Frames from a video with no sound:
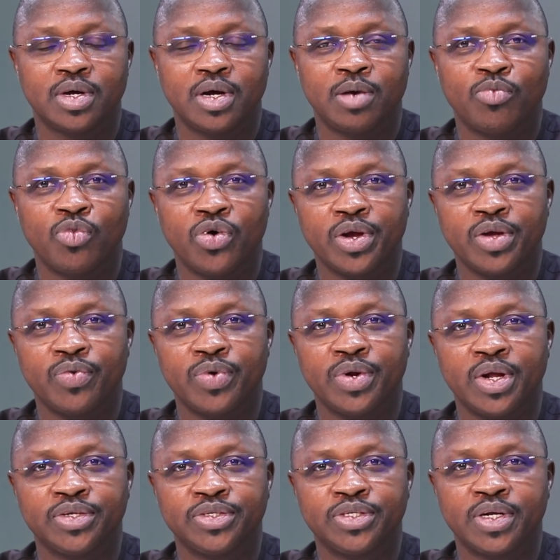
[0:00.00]
I'm working with
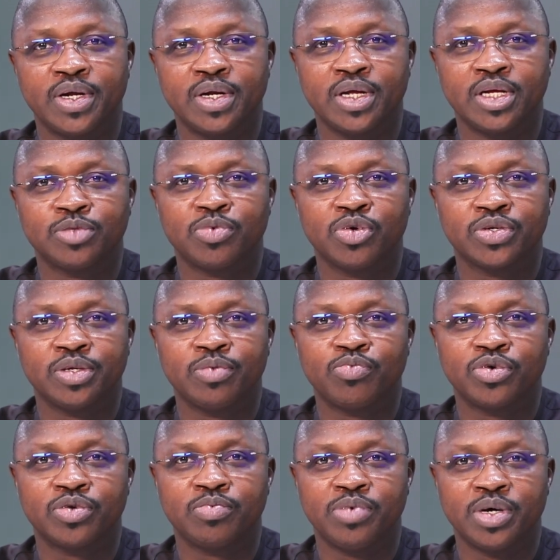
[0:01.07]
Nigerian
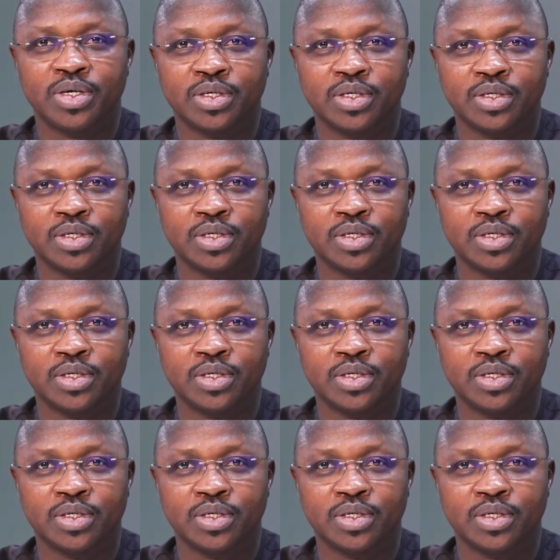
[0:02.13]
Export-Import Bank.